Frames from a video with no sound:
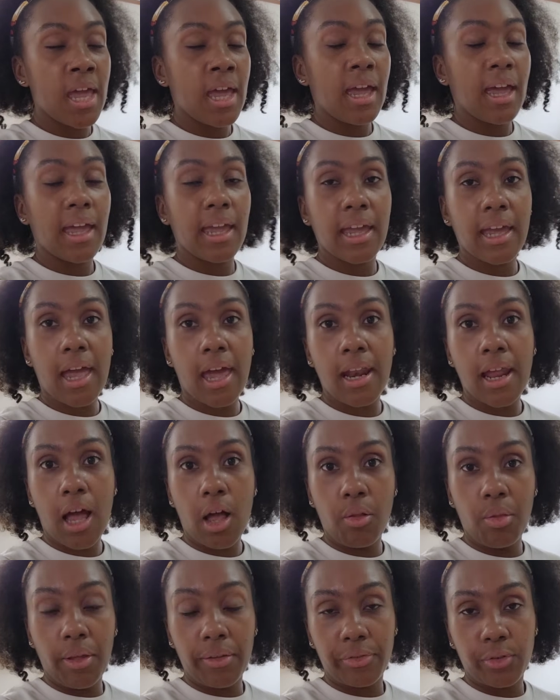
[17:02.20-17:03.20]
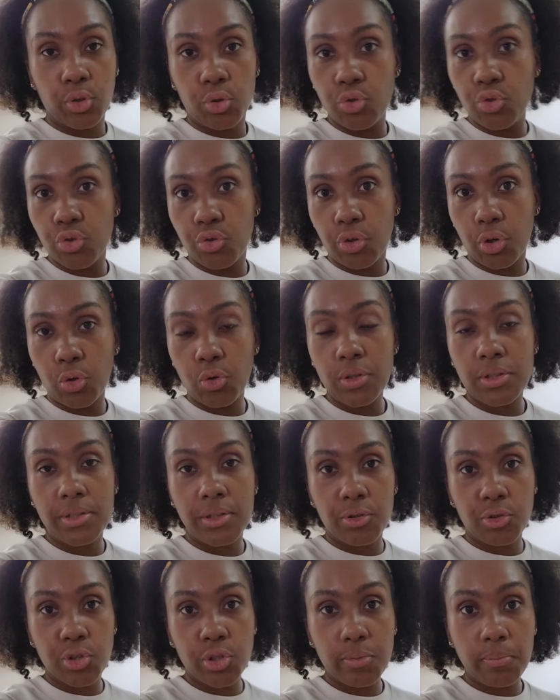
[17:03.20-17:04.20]
And I'll let those grow because
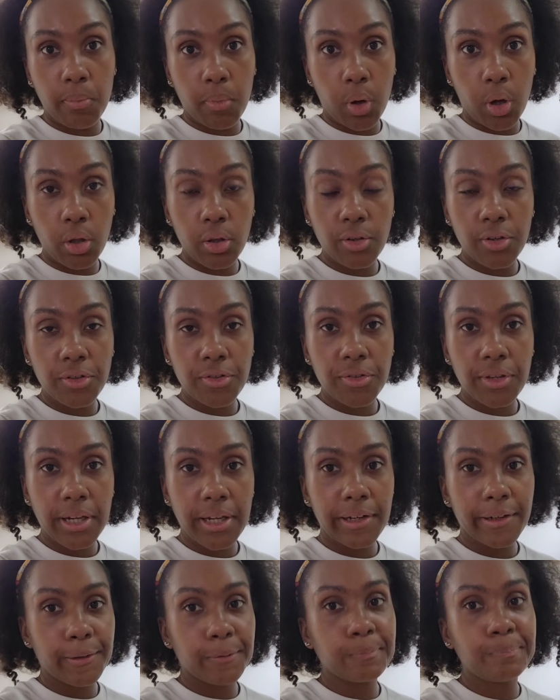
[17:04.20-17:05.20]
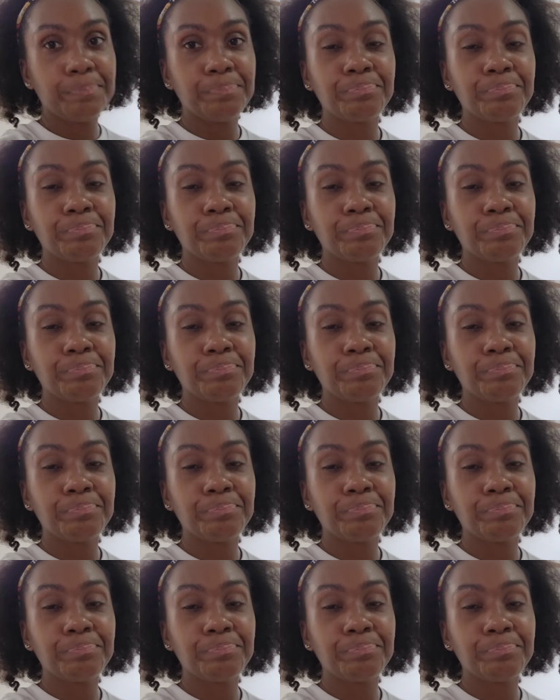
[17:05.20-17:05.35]
they're smaller there.